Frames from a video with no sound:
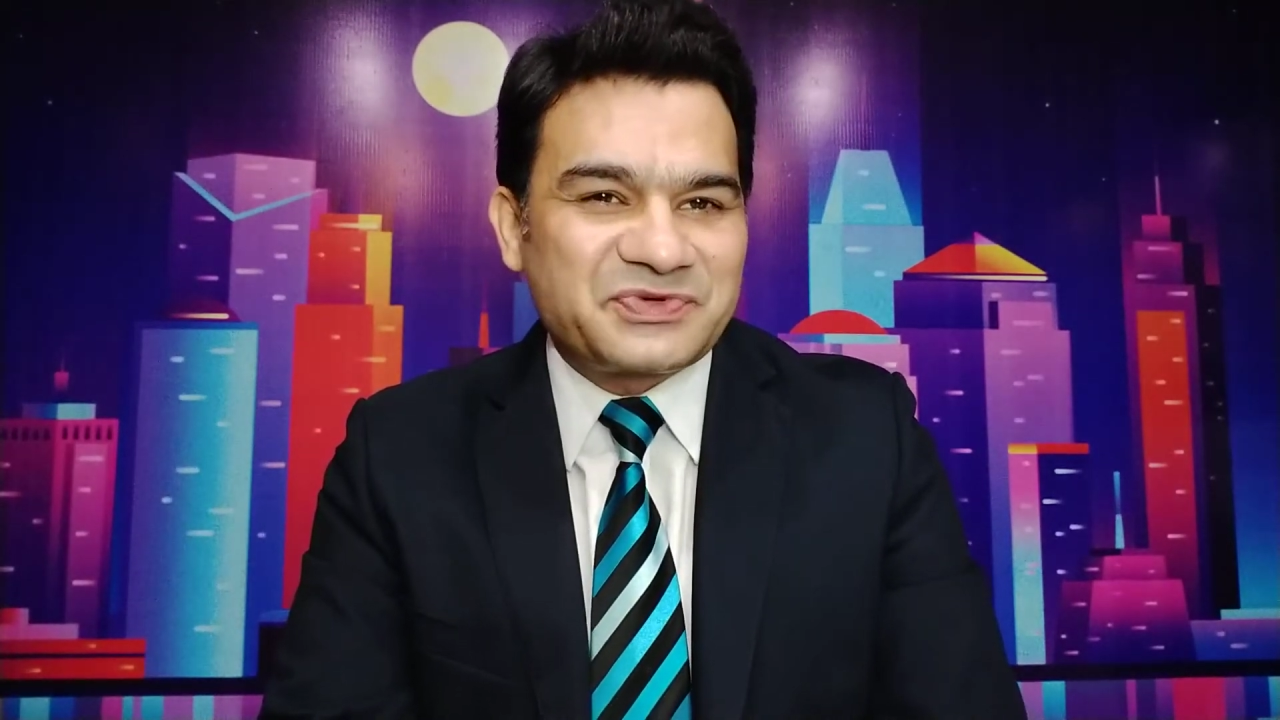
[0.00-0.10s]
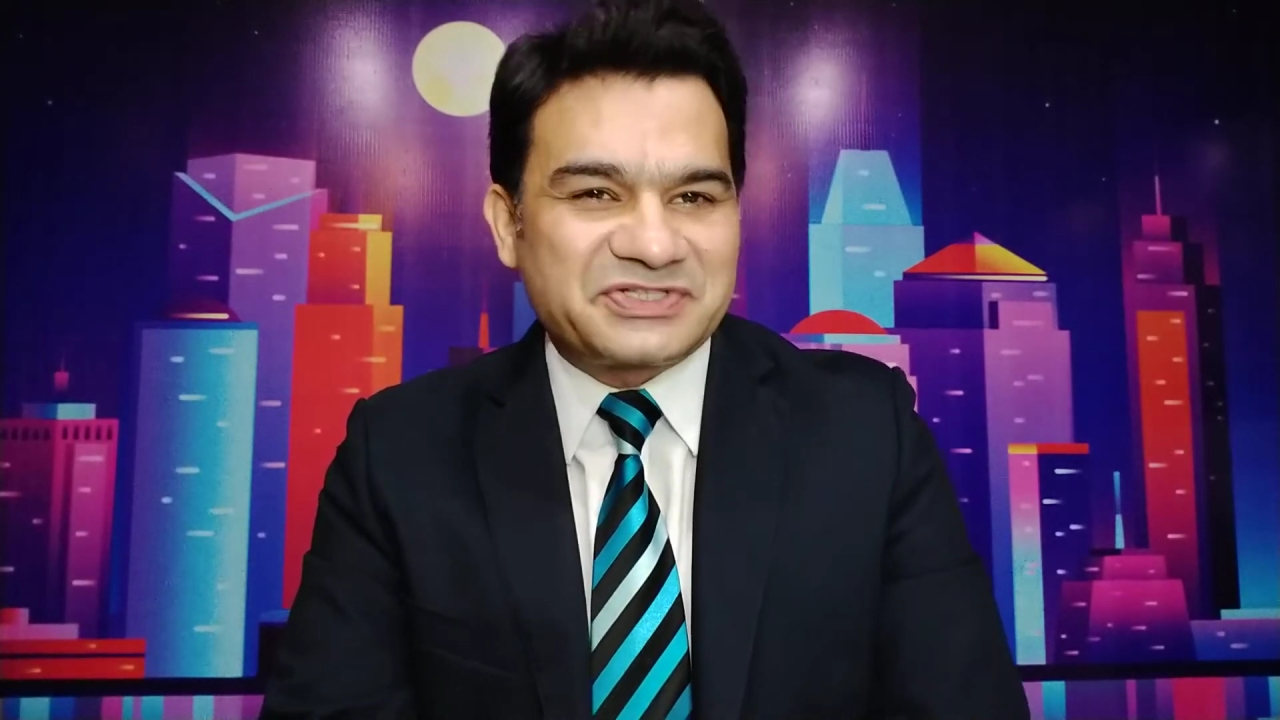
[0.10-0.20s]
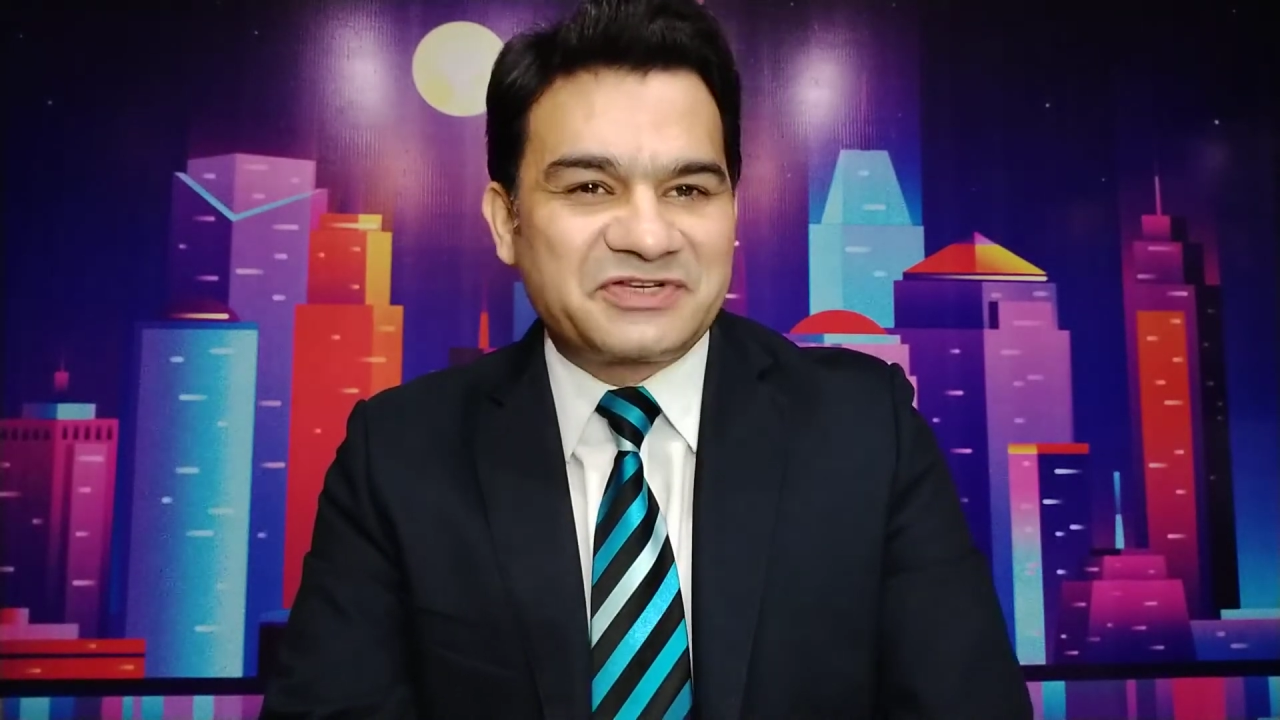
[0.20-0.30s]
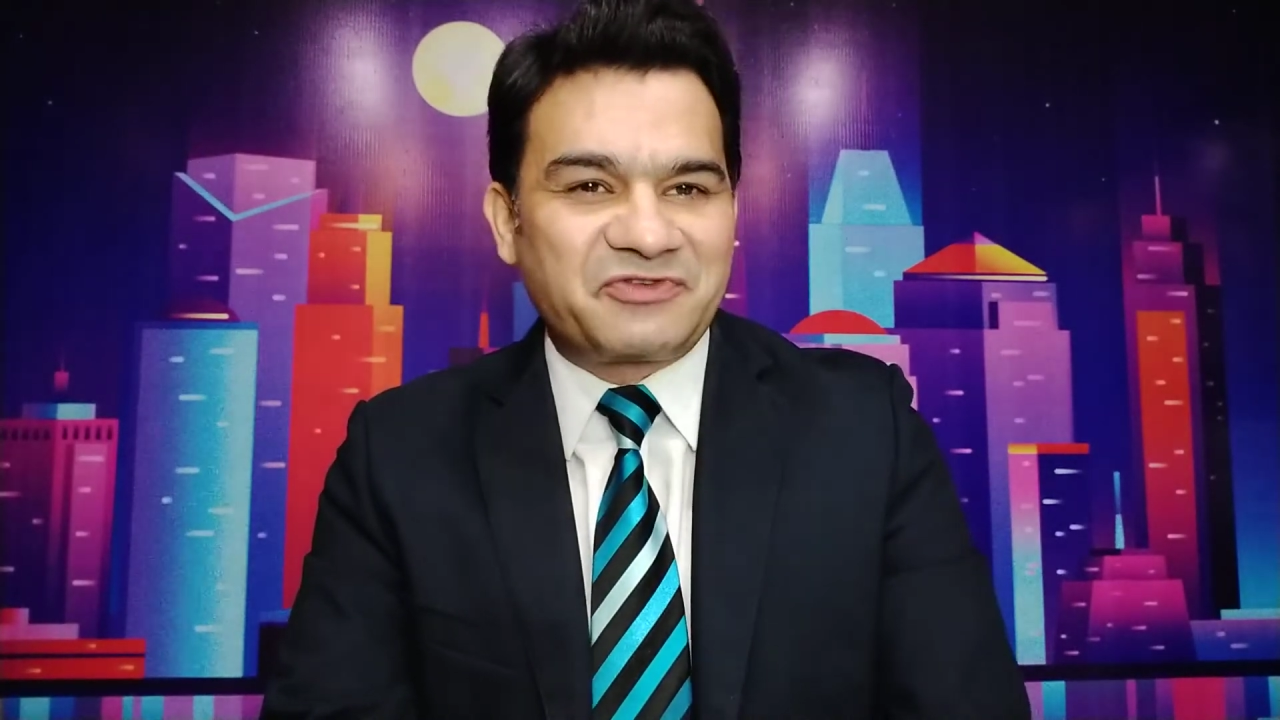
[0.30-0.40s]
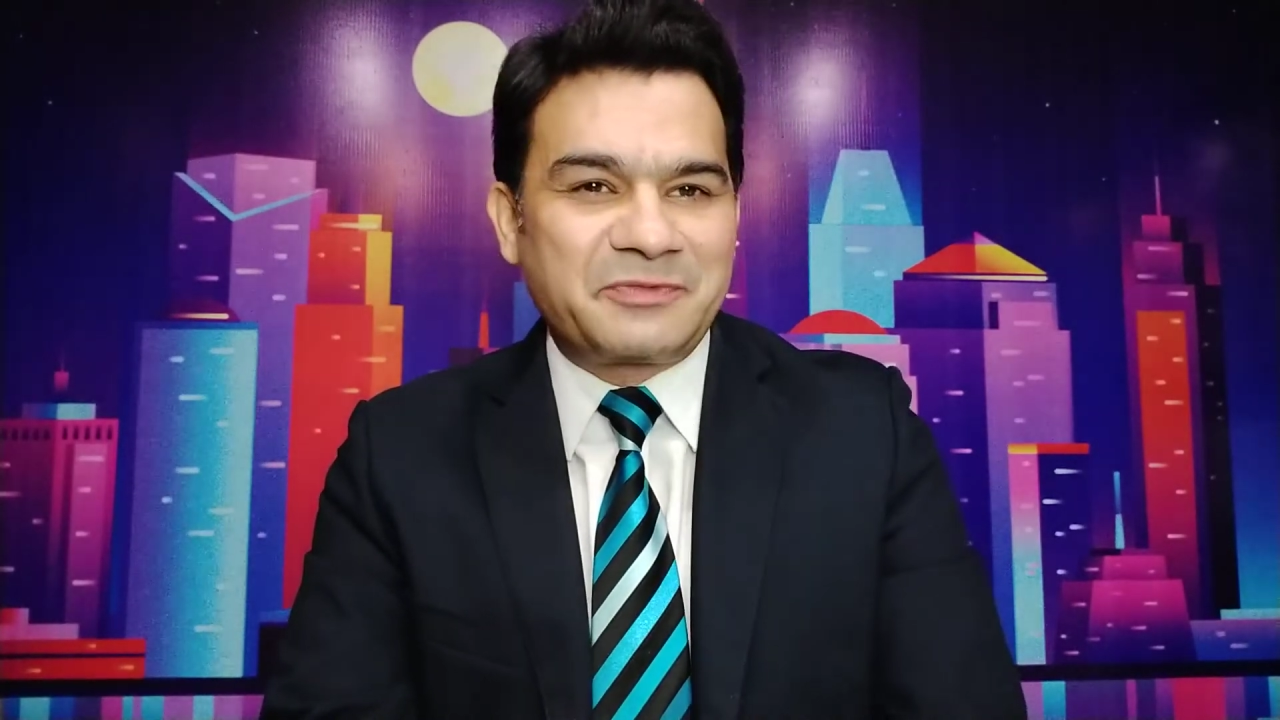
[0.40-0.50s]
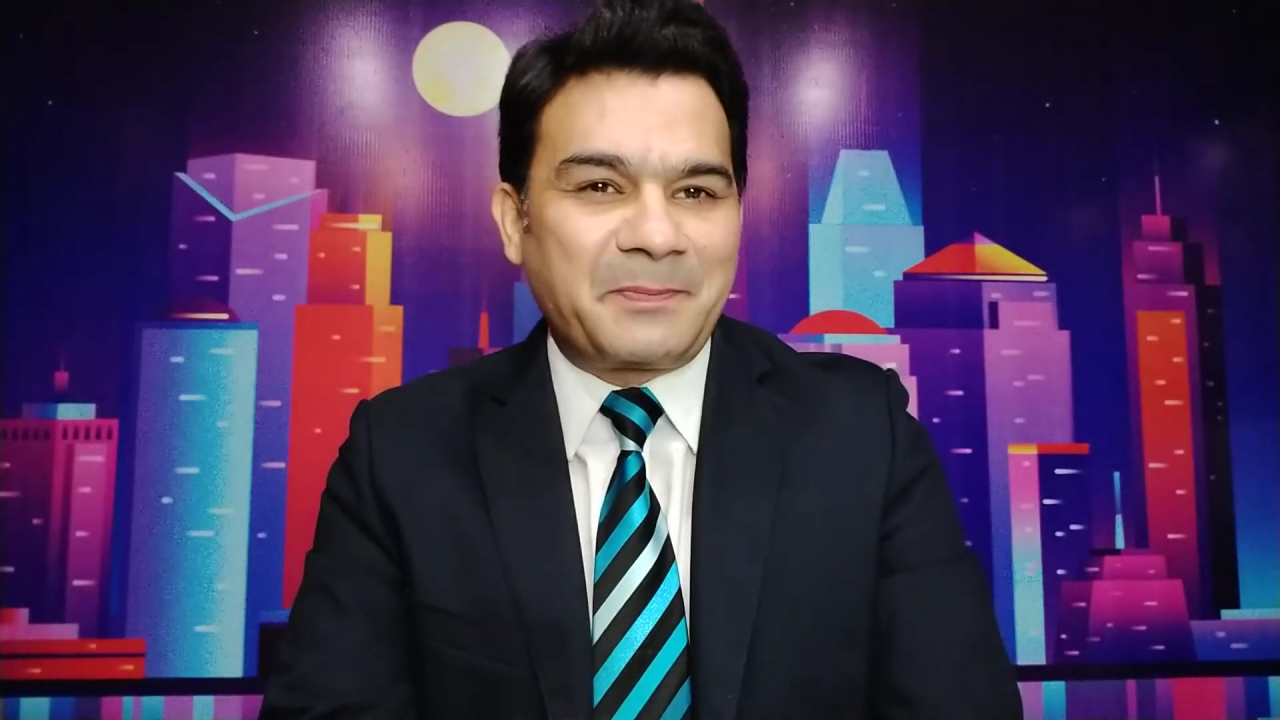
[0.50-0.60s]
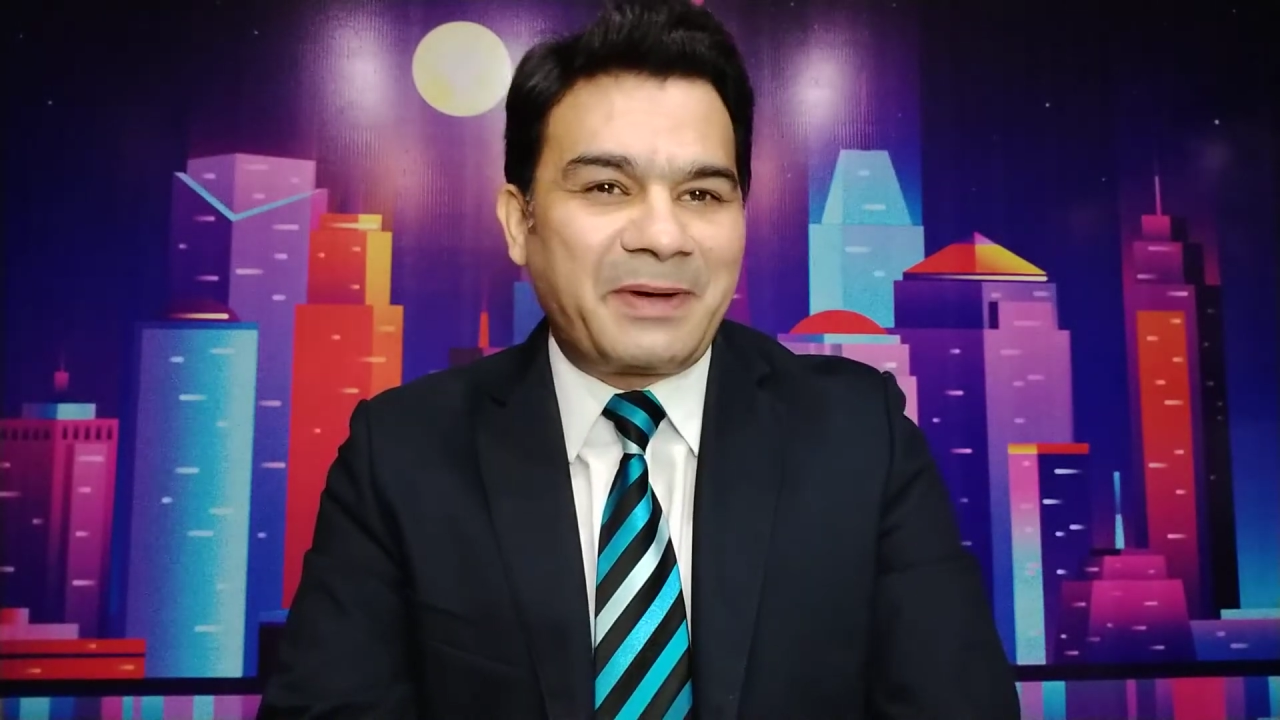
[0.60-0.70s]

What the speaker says: questions from your